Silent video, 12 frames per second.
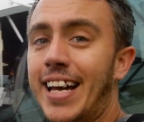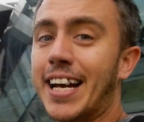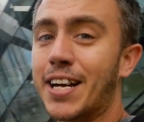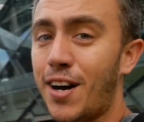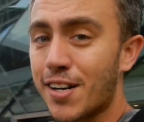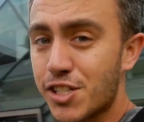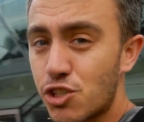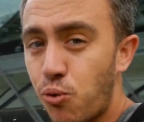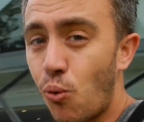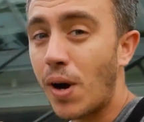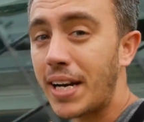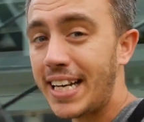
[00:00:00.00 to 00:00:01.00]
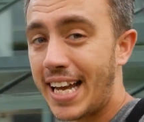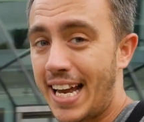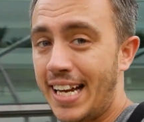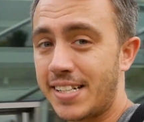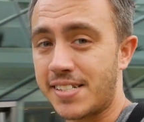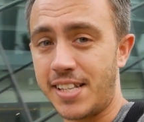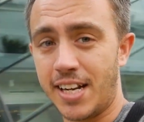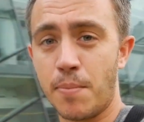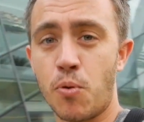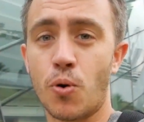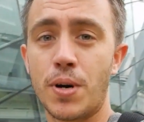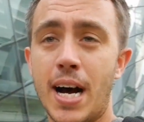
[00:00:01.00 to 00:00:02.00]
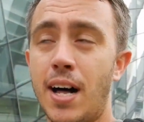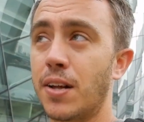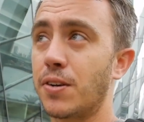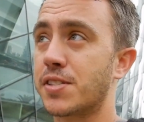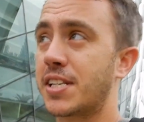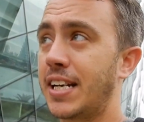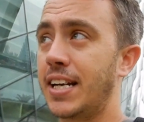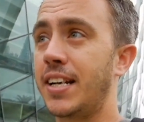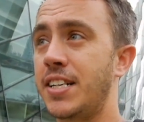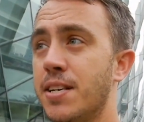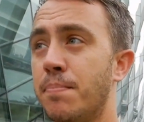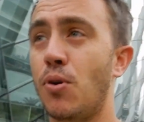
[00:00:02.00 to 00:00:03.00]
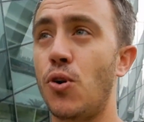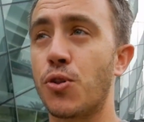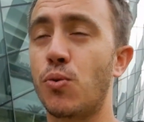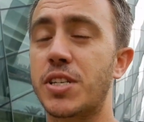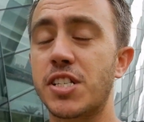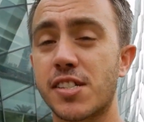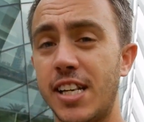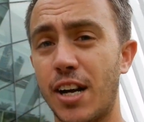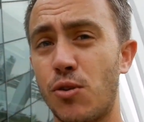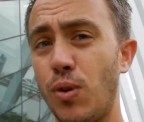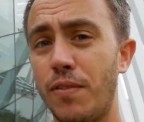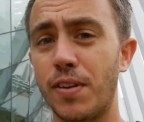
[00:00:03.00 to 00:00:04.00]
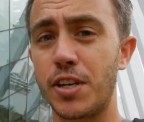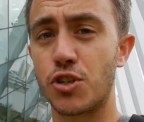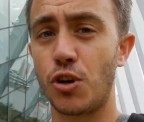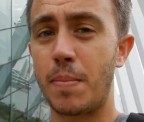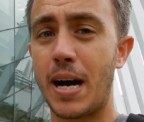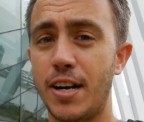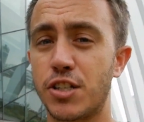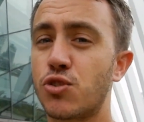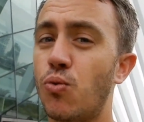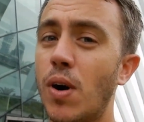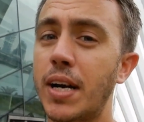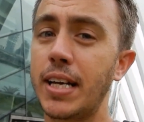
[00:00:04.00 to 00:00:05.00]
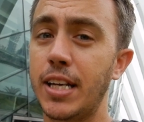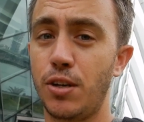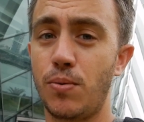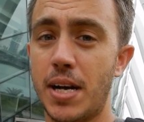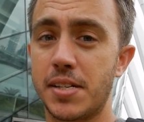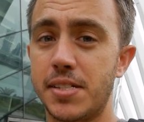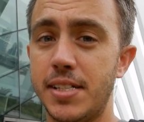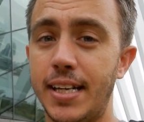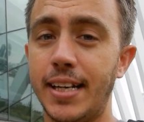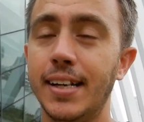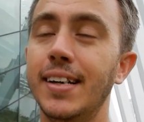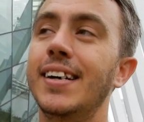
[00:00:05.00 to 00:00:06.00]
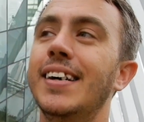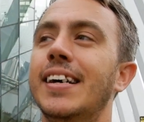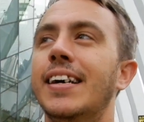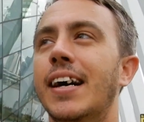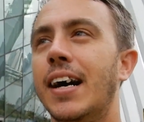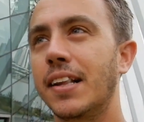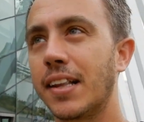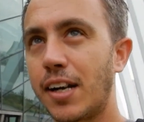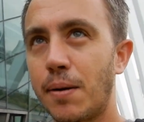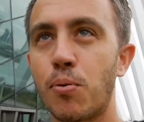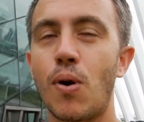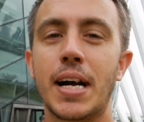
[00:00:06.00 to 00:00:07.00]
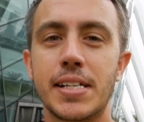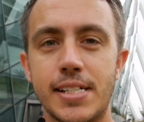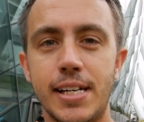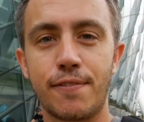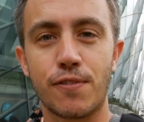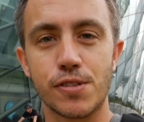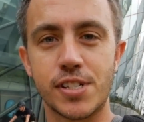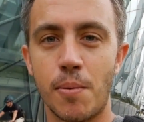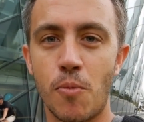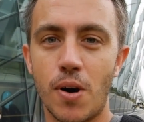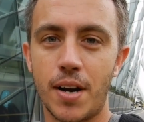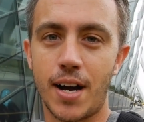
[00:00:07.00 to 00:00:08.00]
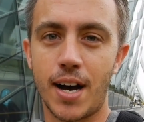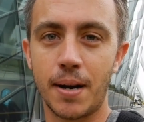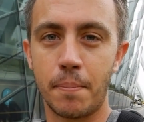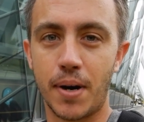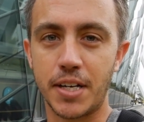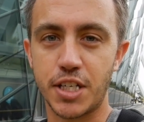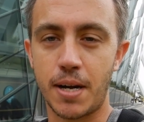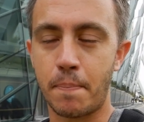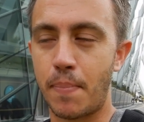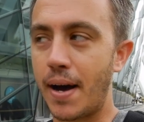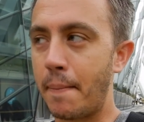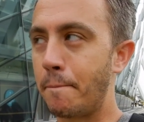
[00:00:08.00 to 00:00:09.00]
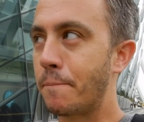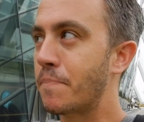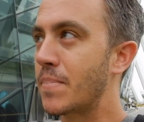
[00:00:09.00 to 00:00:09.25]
It costs 28 Singapore dollars to get into both, which is the equivalent to about 20 USD. A little pricey for someone on a budget, but